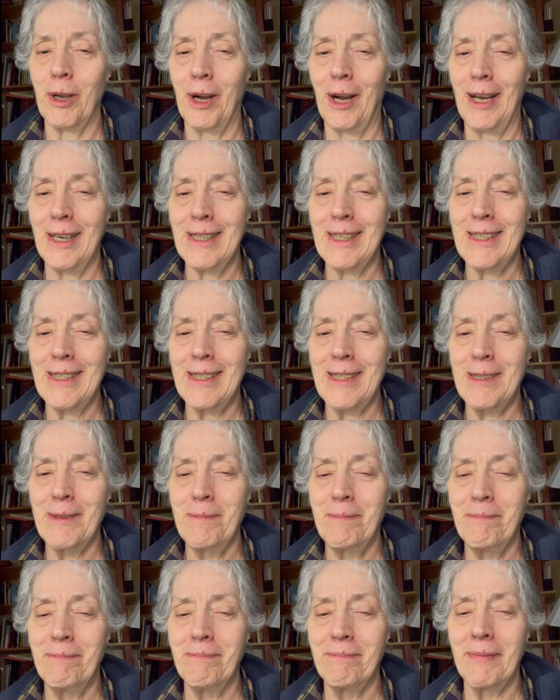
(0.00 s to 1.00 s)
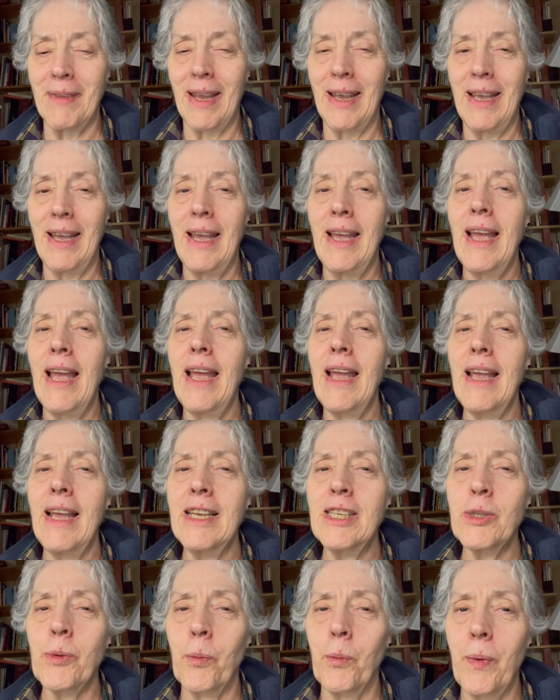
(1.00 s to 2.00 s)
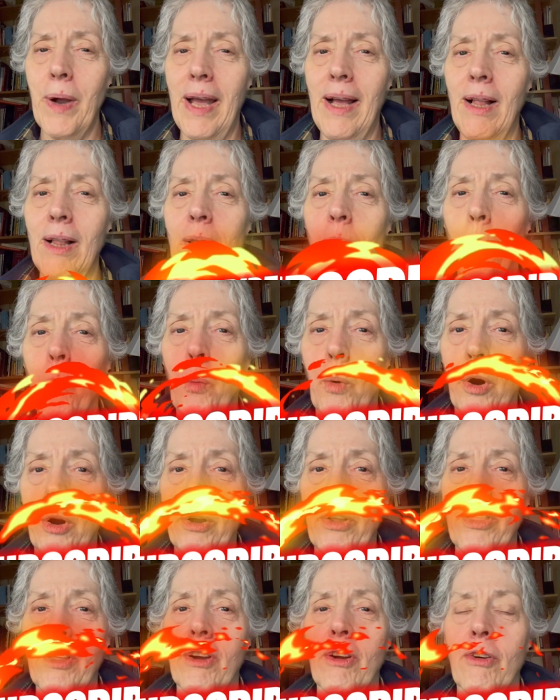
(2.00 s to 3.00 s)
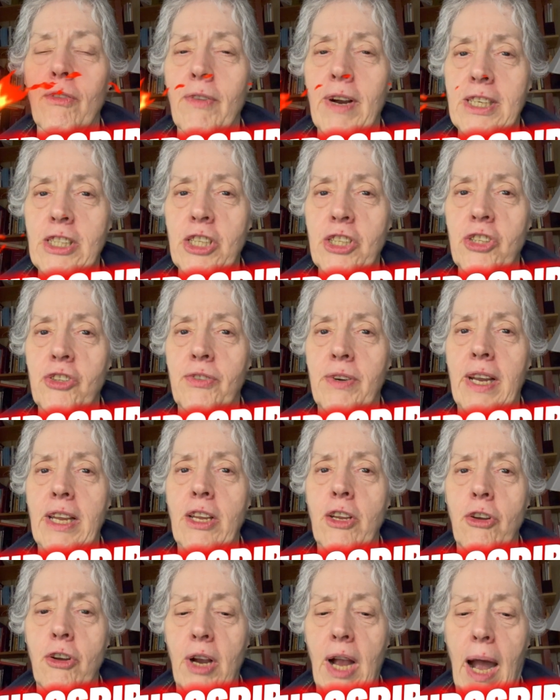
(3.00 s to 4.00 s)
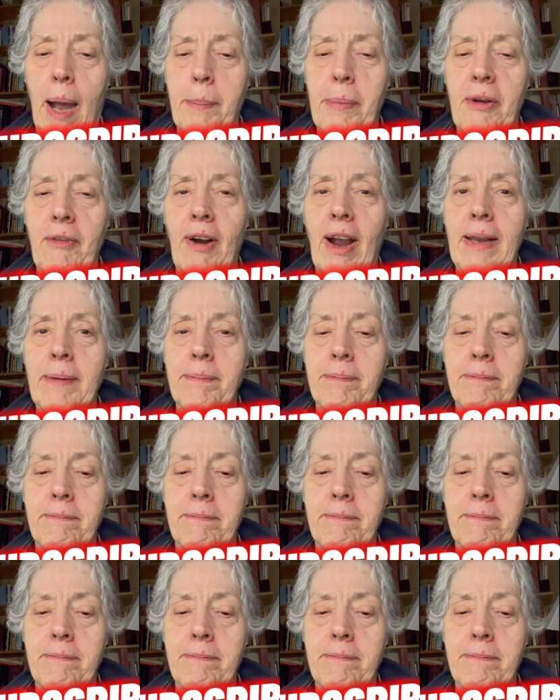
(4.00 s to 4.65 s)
costs. It's well worth registering your copyright.